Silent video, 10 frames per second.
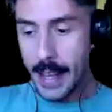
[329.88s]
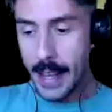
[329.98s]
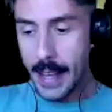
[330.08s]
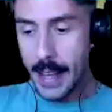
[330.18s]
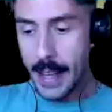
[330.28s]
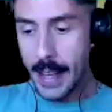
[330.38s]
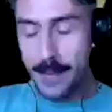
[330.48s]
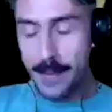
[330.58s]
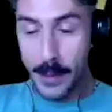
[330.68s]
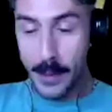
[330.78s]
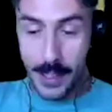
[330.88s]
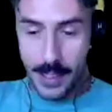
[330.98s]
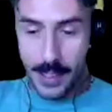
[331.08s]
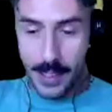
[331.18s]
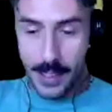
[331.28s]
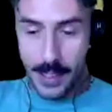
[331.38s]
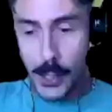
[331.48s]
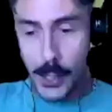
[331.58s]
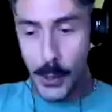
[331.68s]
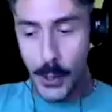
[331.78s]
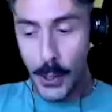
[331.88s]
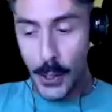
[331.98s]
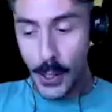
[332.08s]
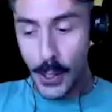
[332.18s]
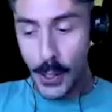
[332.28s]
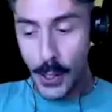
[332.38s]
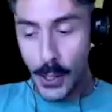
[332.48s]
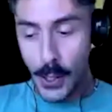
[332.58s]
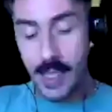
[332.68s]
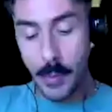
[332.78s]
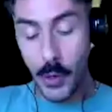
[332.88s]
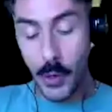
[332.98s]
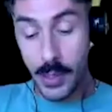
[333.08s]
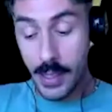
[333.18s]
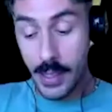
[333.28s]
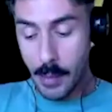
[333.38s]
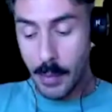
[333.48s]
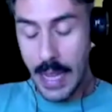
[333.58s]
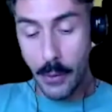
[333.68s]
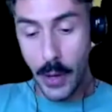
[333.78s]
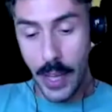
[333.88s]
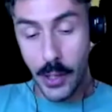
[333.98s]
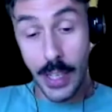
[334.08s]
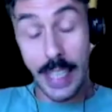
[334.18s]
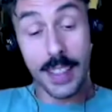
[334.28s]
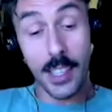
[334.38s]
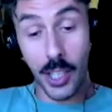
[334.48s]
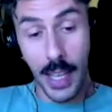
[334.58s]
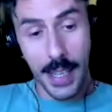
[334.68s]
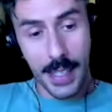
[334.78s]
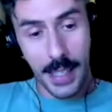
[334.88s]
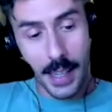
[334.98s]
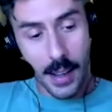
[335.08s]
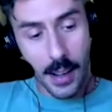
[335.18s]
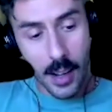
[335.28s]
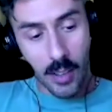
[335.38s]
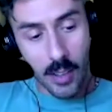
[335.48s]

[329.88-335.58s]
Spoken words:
I found nice to see some live reaction in the chat of